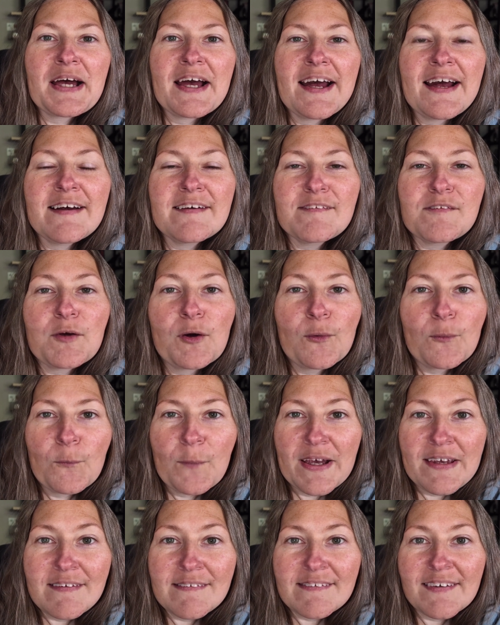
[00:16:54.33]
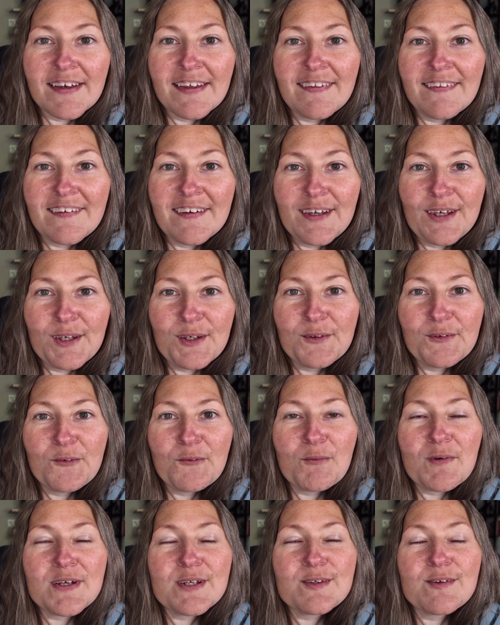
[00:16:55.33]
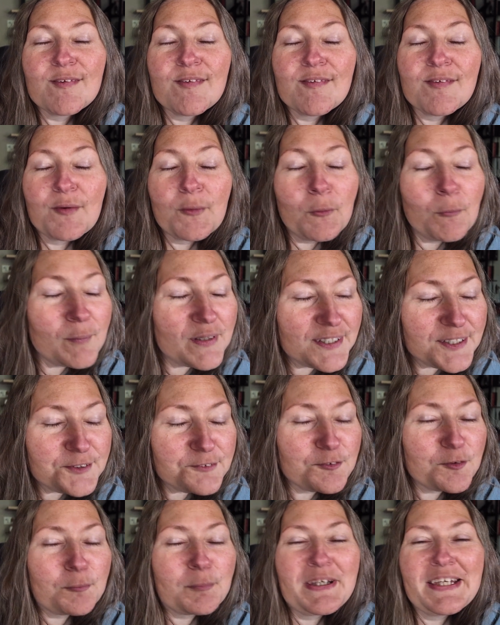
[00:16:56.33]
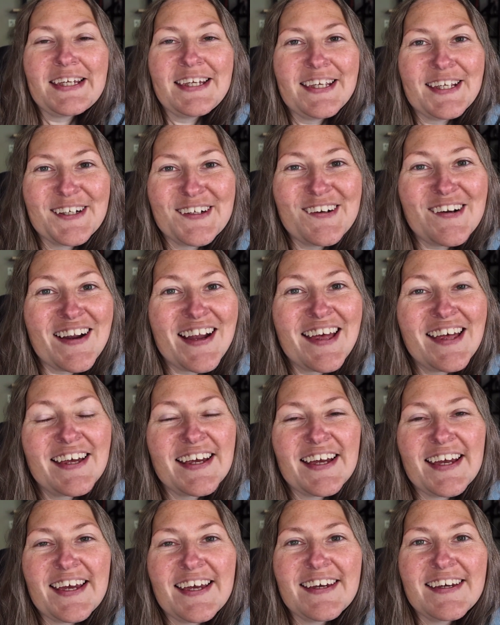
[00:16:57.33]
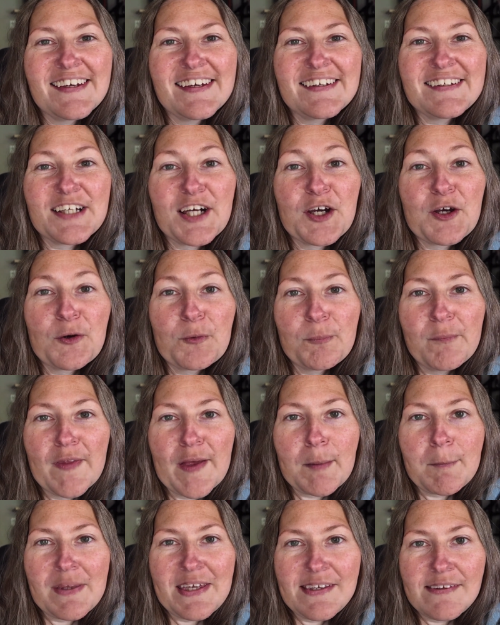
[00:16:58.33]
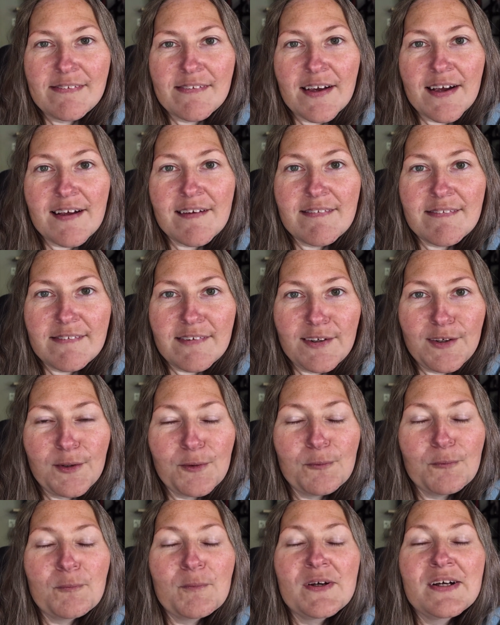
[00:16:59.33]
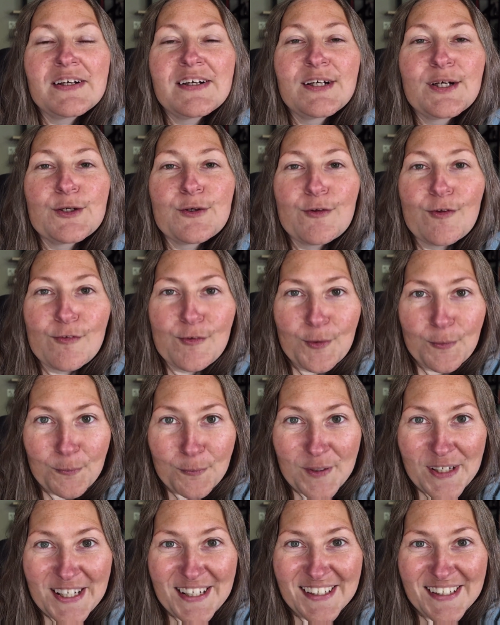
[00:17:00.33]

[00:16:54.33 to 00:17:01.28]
As always, I thank you so much for being here, and I hope that means I see you soon.